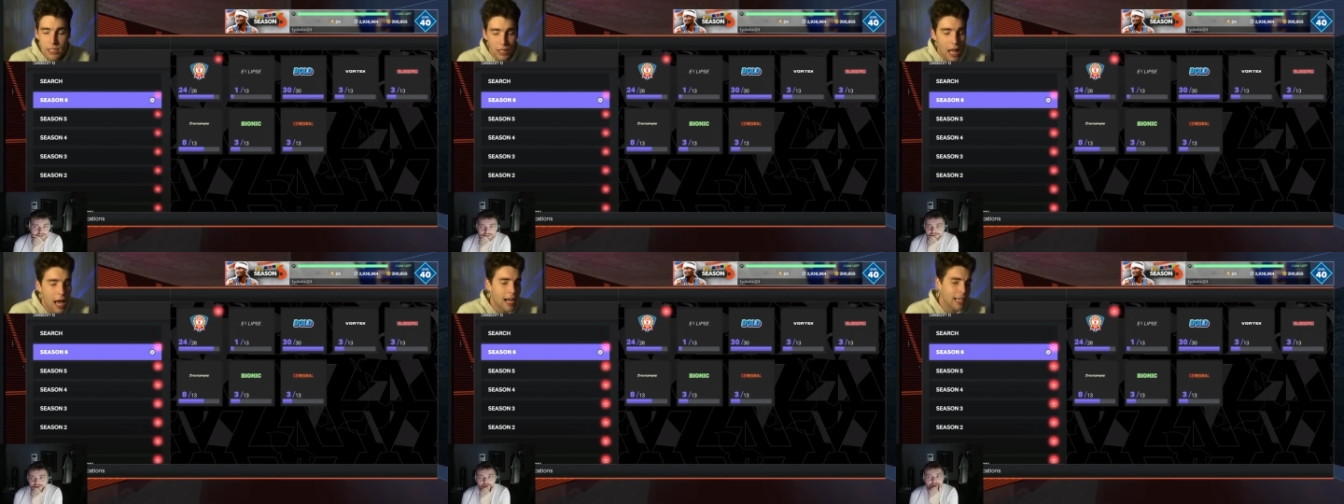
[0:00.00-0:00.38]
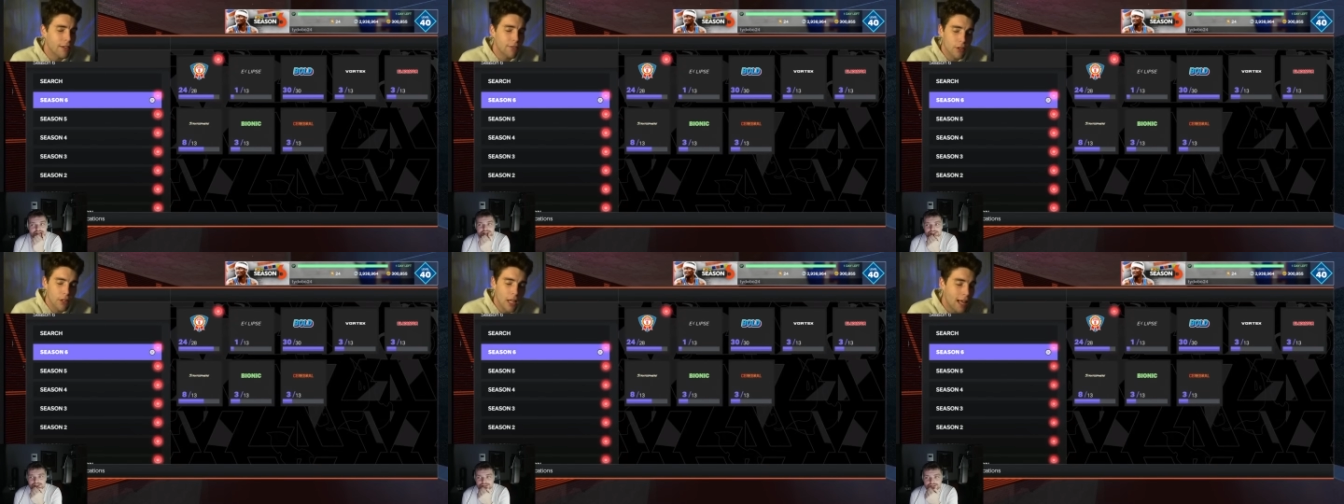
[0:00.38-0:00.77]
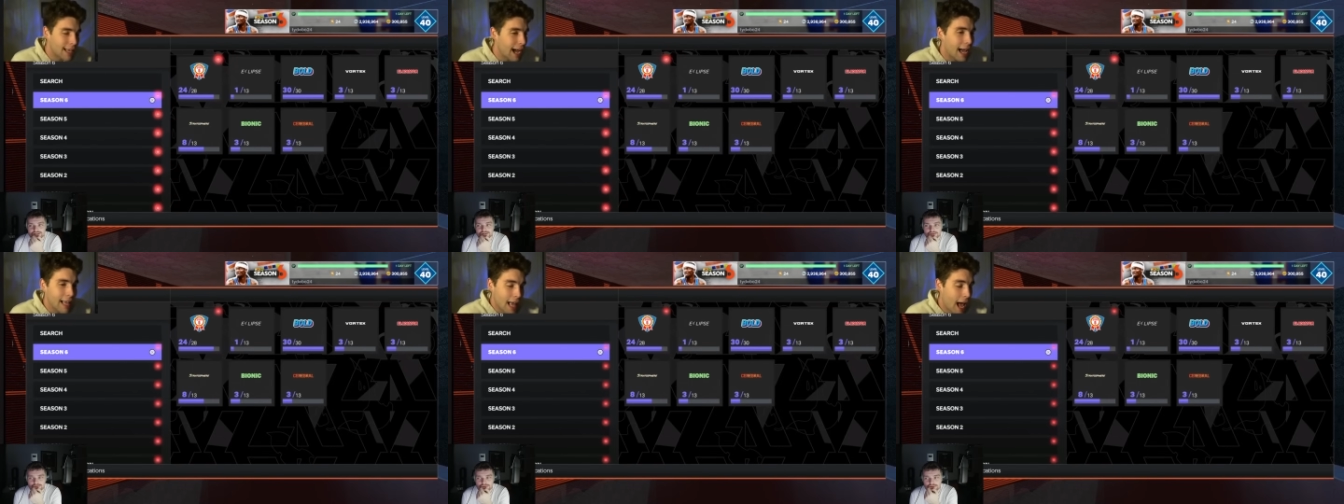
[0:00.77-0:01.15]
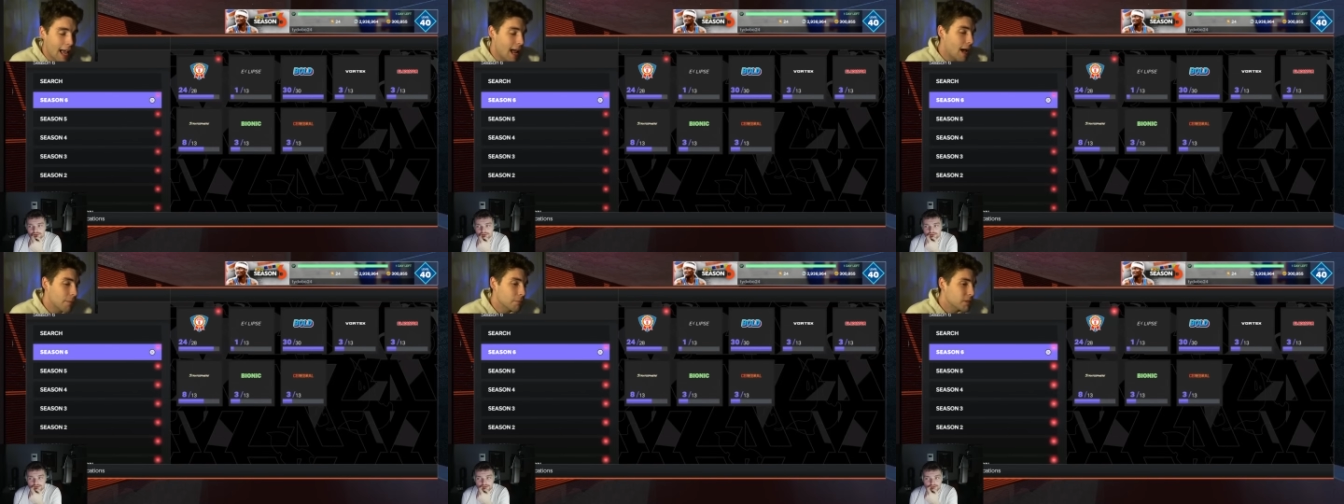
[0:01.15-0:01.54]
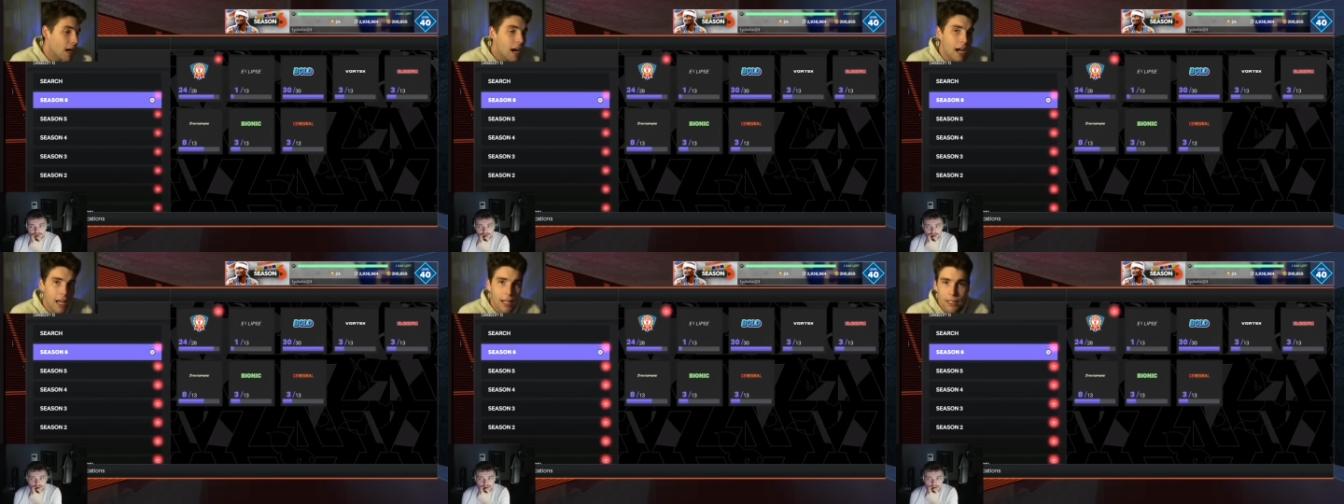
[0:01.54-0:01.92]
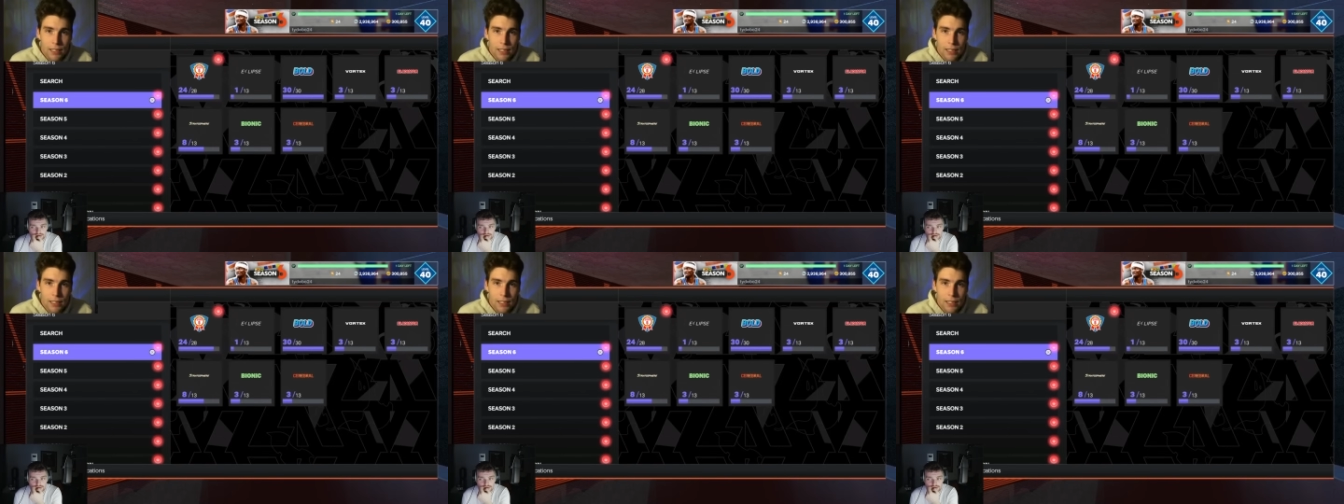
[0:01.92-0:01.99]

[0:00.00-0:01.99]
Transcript: of lock in, like I, I am done.